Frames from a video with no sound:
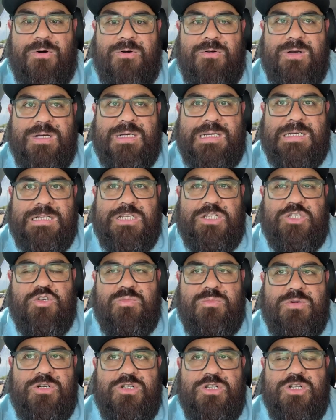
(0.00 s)

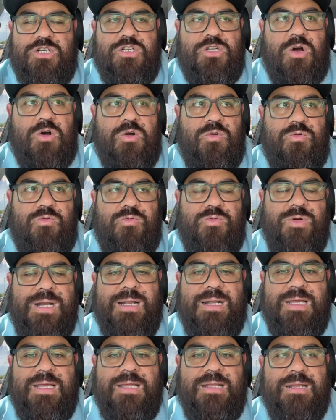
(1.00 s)
consumers don't
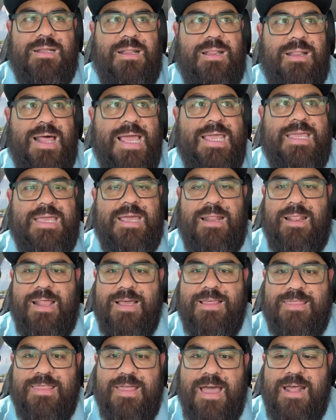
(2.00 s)
really like it
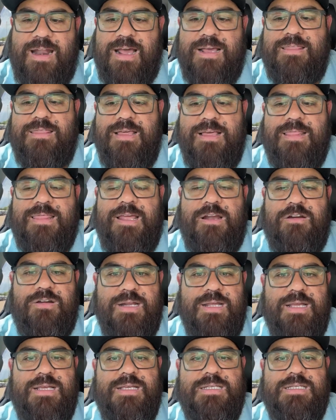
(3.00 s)
like that. I think there
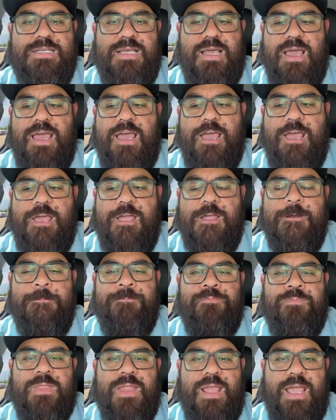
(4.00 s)
is a
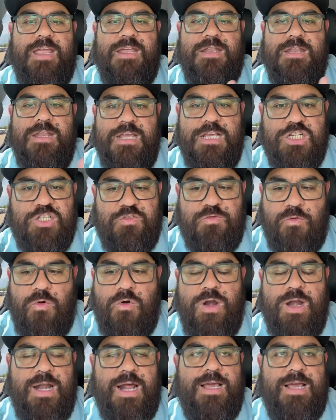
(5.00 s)
niche
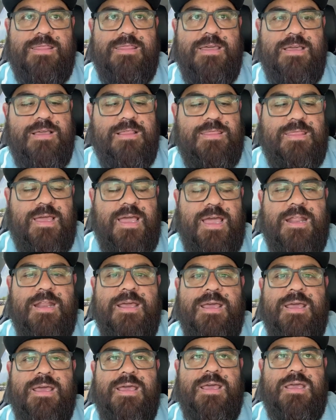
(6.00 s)
for it. I think that
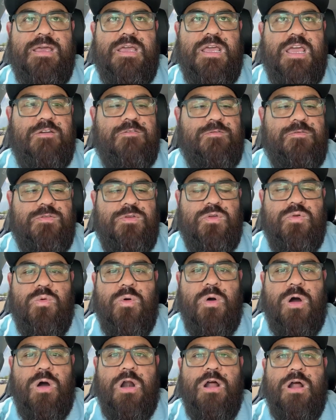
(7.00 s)
if you
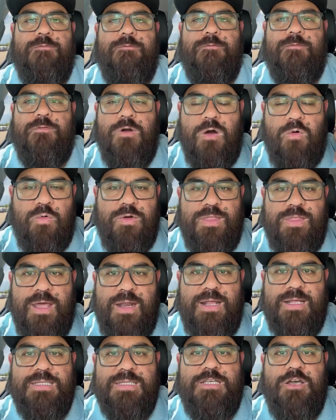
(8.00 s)
are upfront with it
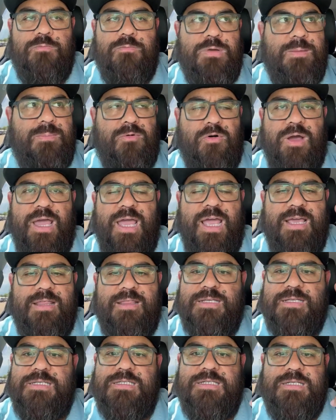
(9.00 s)
and tell people, hey,
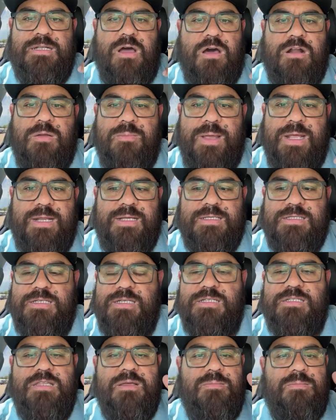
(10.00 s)
this is an automated
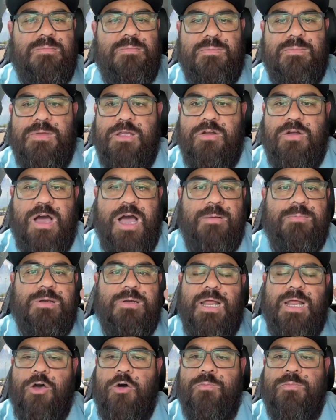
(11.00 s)
system, I'm going to
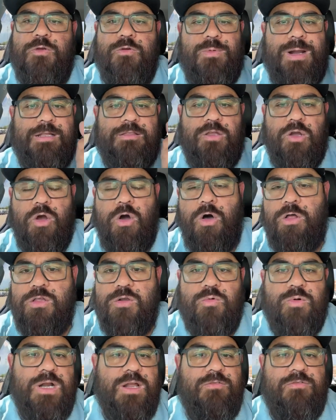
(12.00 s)
help you route the call or
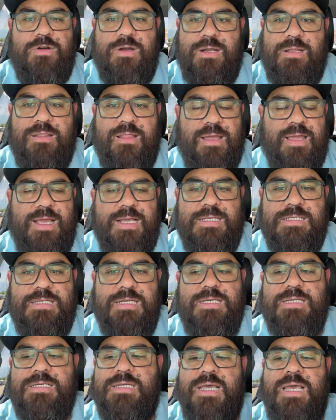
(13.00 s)
whatever the case
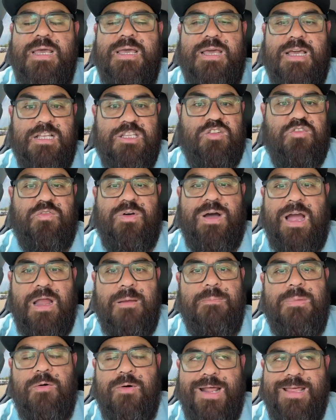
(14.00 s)
is, it's fine.
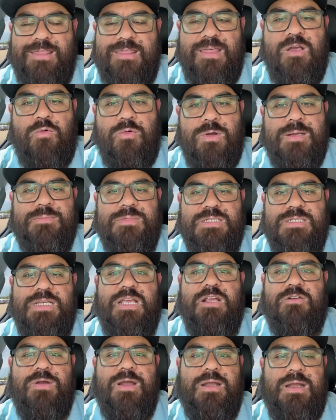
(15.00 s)
But what I'm
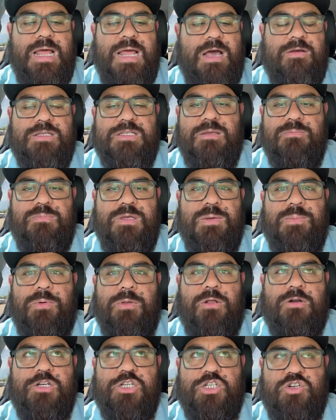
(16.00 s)
seeing right now is that
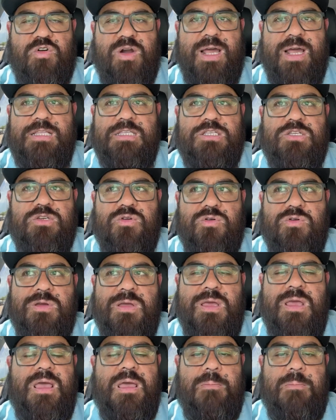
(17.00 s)
people are trying to
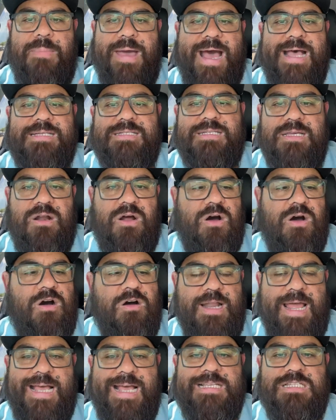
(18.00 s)
pass it on
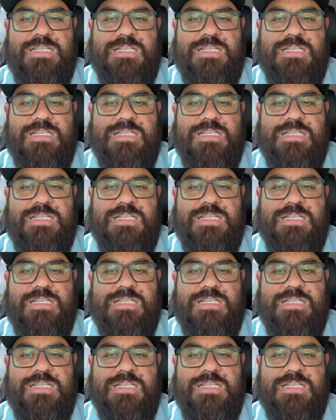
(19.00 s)
as